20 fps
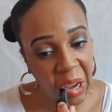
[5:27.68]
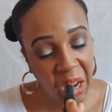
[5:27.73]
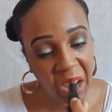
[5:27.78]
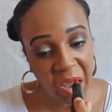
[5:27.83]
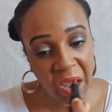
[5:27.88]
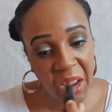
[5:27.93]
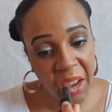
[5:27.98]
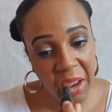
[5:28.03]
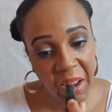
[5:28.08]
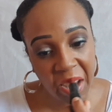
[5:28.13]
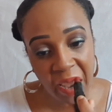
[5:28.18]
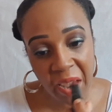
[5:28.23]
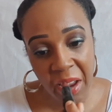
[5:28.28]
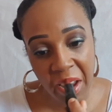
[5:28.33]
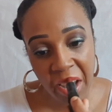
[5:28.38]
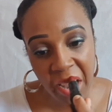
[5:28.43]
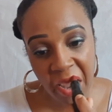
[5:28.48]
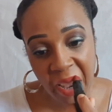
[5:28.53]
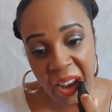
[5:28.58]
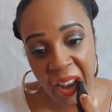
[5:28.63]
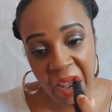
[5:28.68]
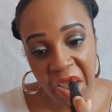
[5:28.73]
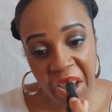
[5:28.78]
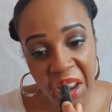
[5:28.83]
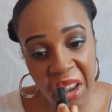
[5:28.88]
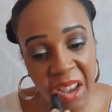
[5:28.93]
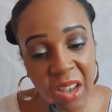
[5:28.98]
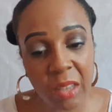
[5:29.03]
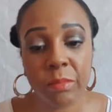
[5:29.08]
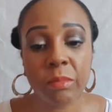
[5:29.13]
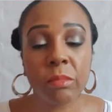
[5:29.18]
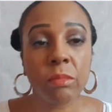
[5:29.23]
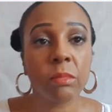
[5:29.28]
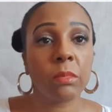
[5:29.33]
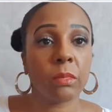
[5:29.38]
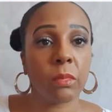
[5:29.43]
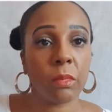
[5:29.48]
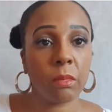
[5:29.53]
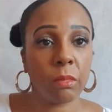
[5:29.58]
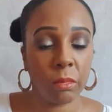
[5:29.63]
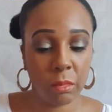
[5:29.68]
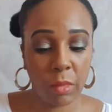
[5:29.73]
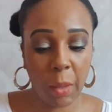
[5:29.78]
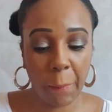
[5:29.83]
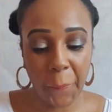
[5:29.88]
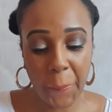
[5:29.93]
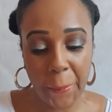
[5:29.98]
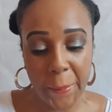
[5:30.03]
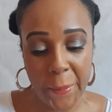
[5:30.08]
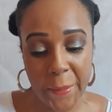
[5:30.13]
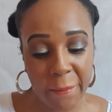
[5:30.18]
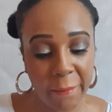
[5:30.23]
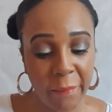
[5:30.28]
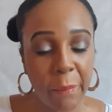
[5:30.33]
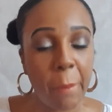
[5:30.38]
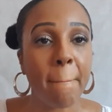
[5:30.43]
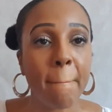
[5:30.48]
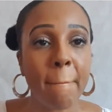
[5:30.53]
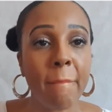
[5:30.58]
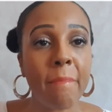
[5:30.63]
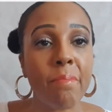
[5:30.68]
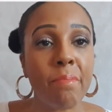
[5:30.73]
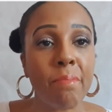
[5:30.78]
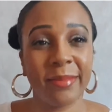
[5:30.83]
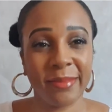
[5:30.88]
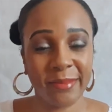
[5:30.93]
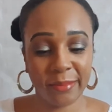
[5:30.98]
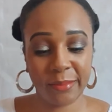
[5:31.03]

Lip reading: almost every day. It's one of my absolute favourites.